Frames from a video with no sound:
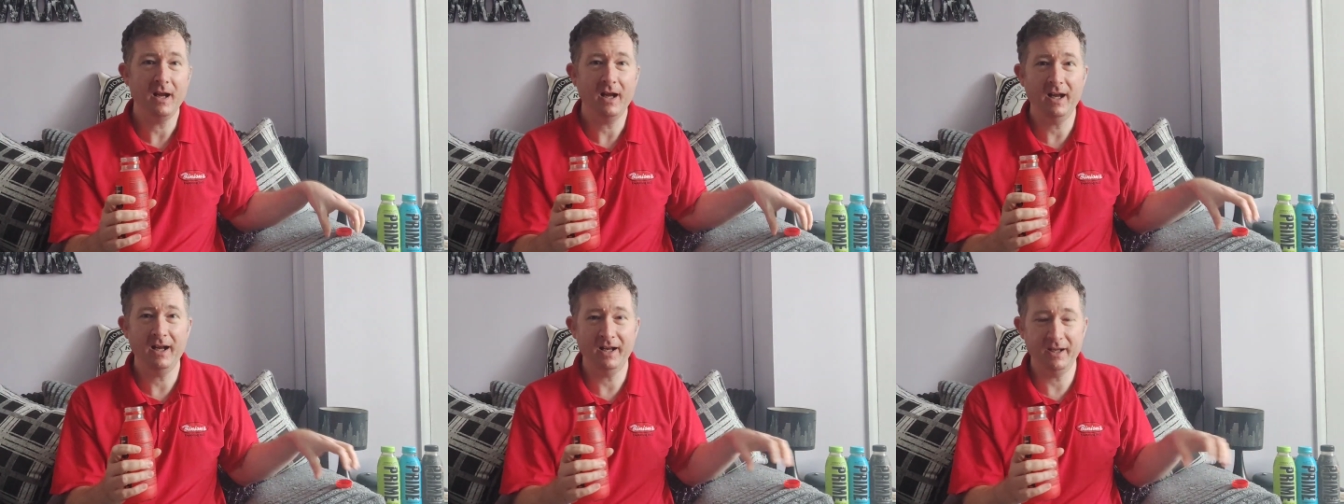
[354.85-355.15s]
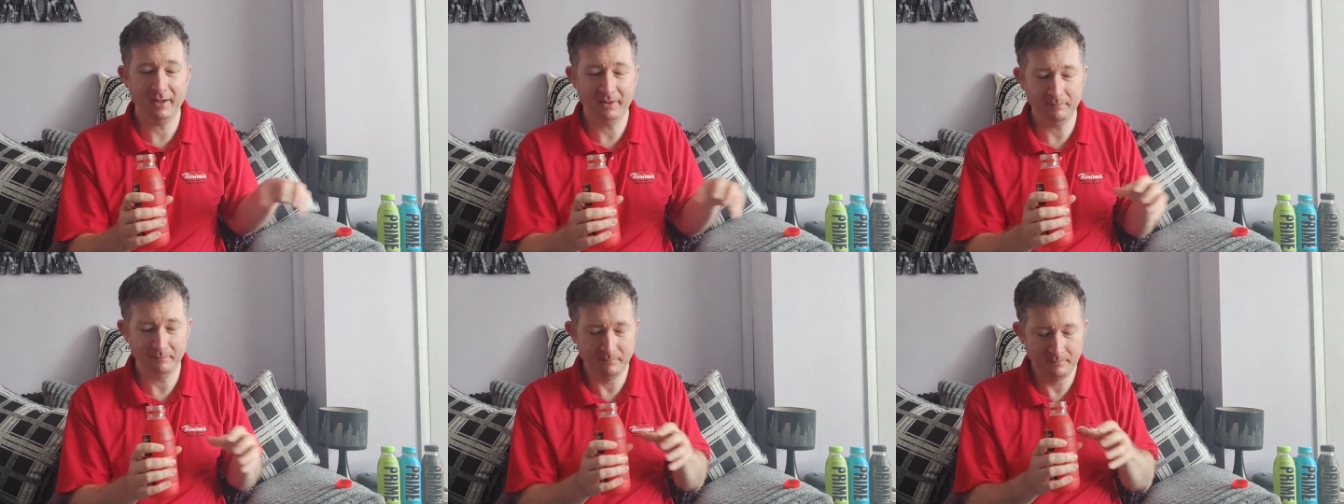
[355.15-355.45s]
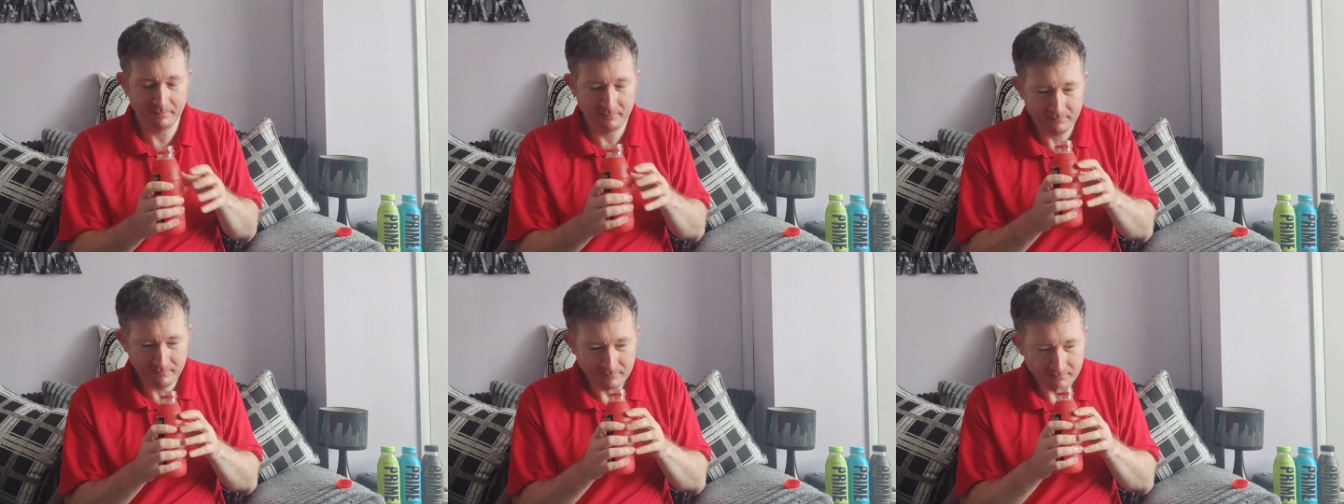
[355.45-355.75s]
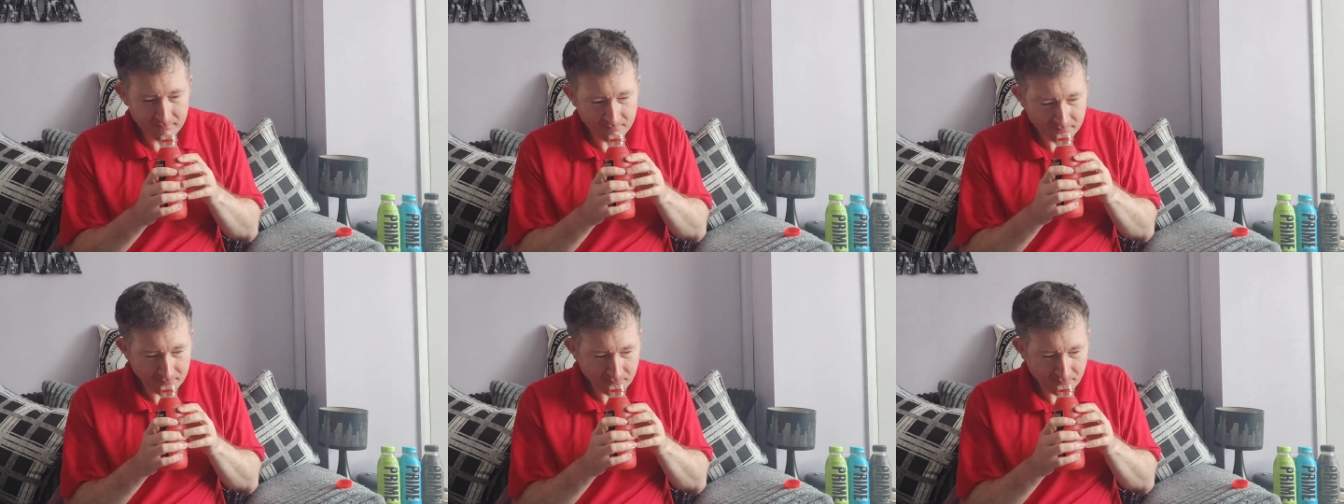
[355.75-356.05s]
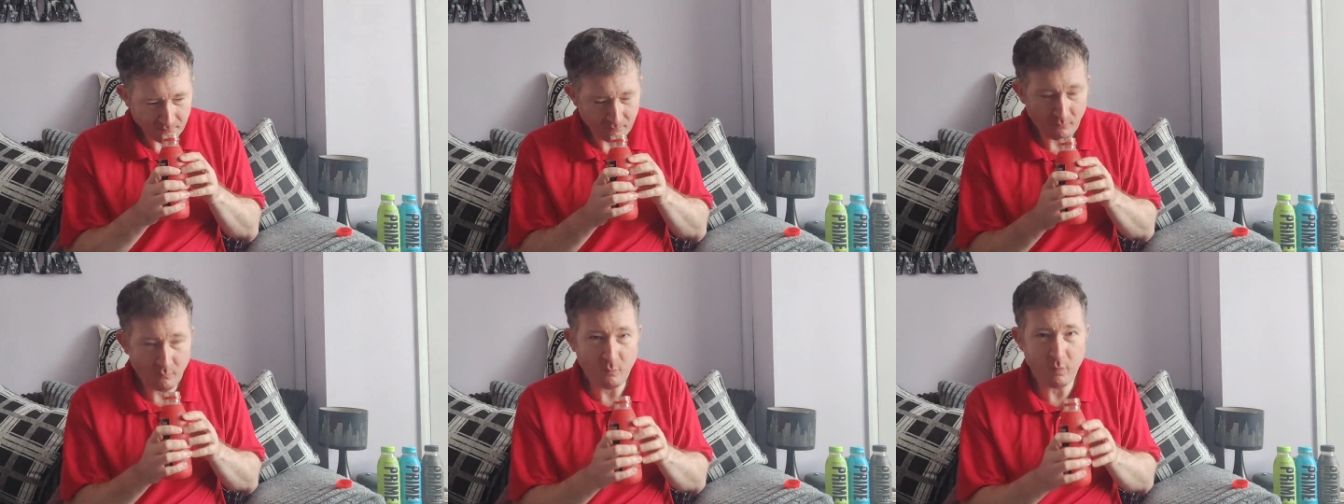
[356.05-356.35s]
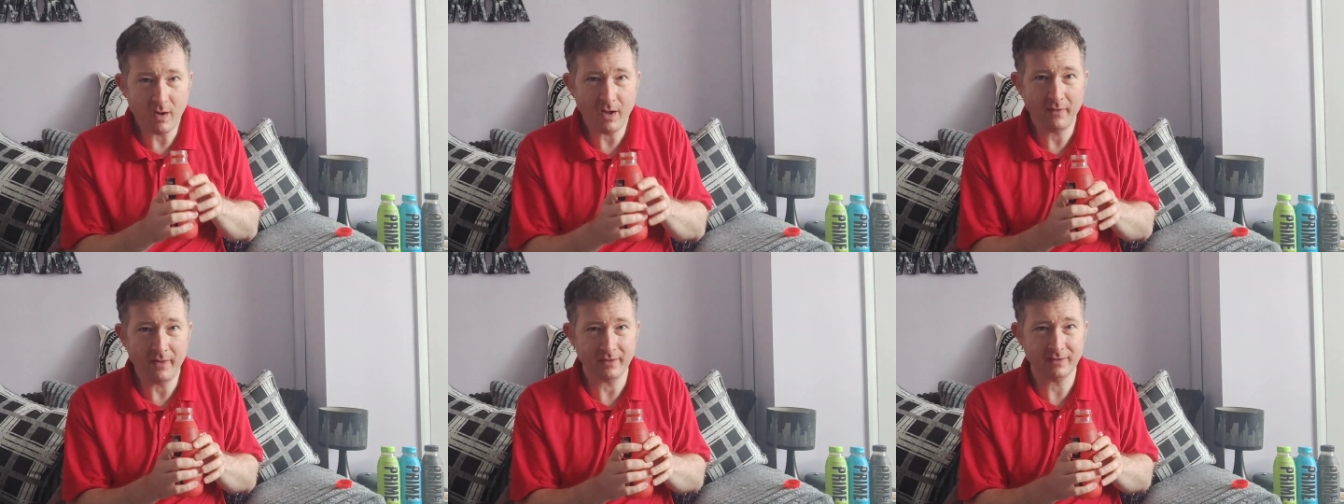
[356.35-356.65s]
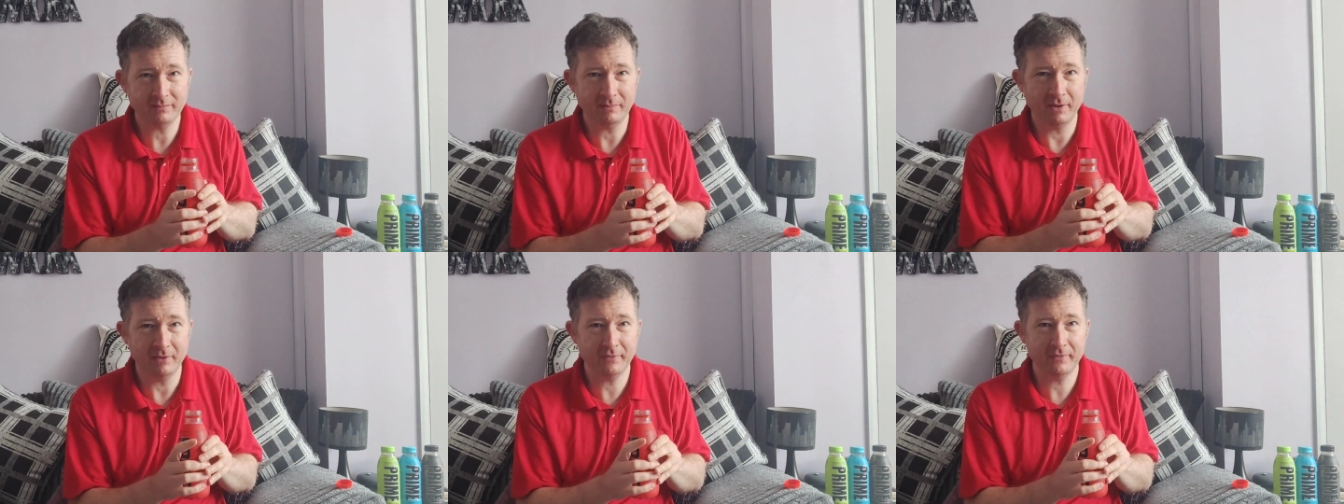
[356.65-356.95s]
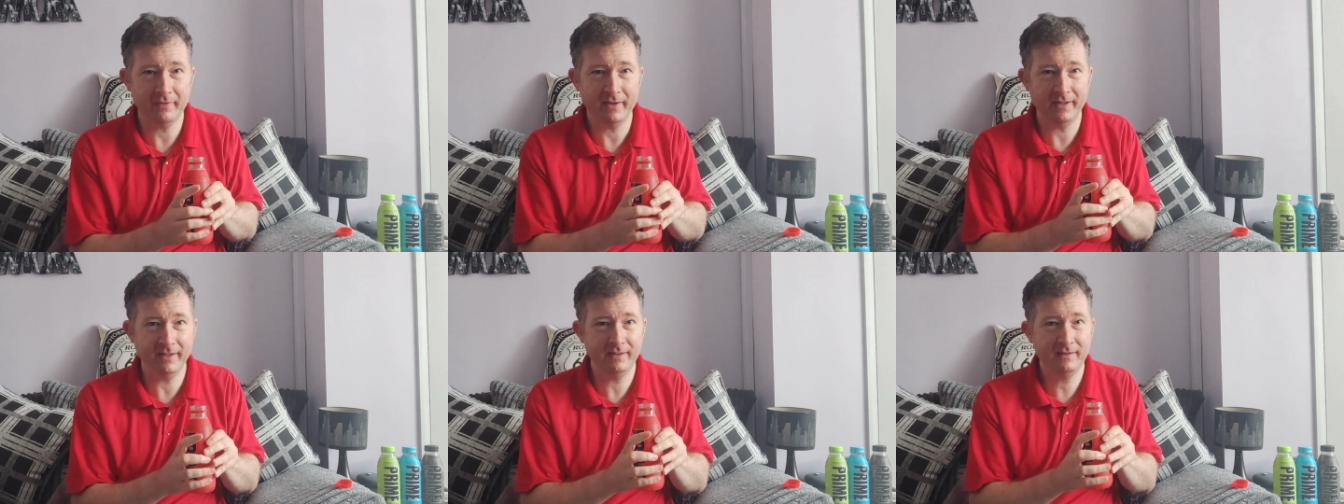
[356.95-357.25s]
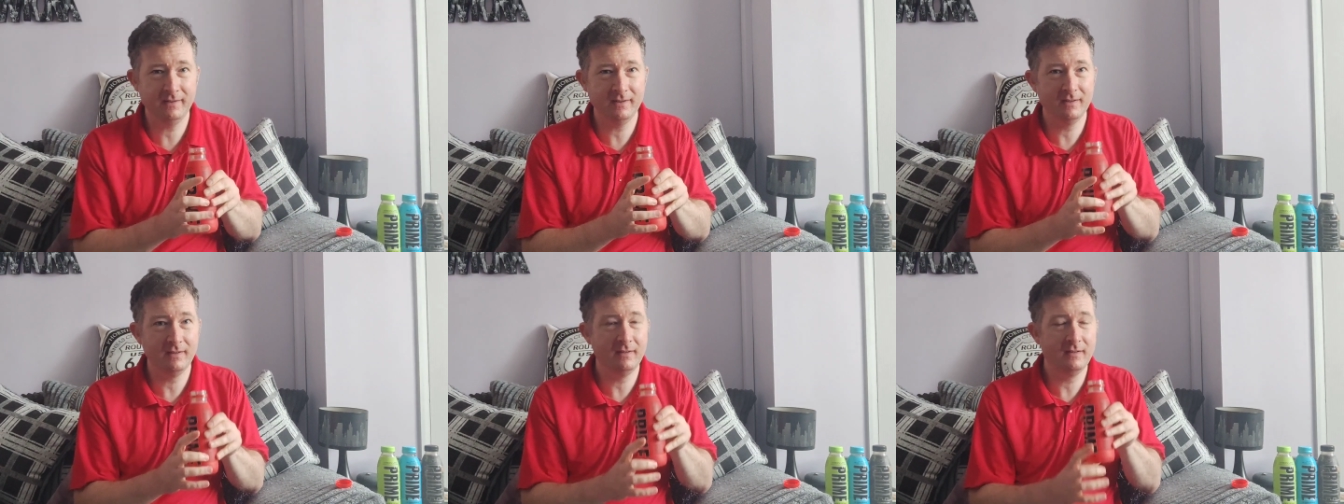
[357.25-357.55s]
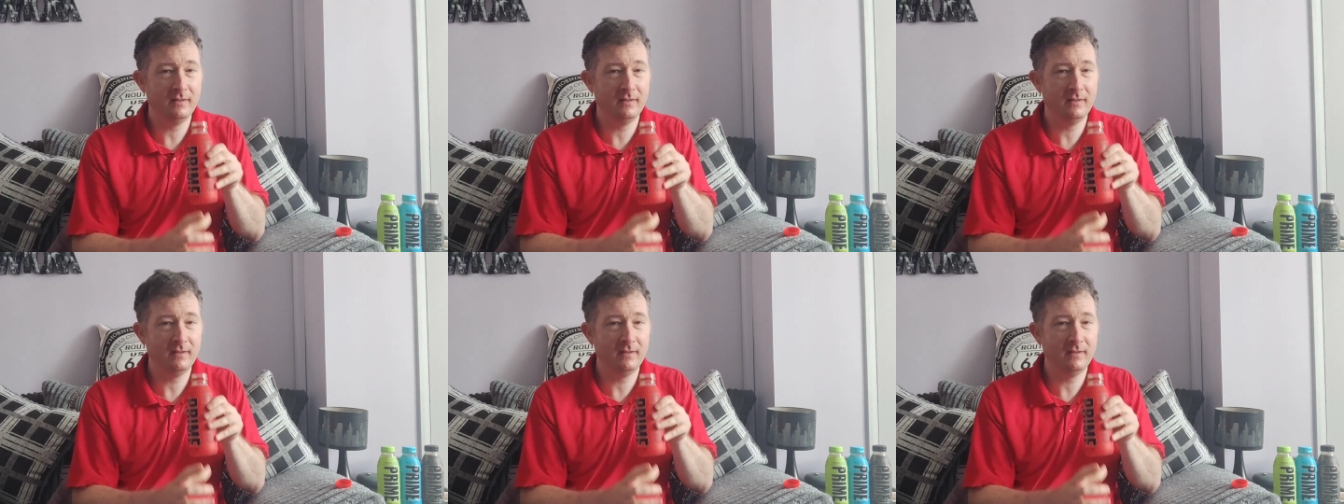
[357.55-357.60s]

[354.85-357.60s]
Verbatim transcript: Um, wow, that smells fake.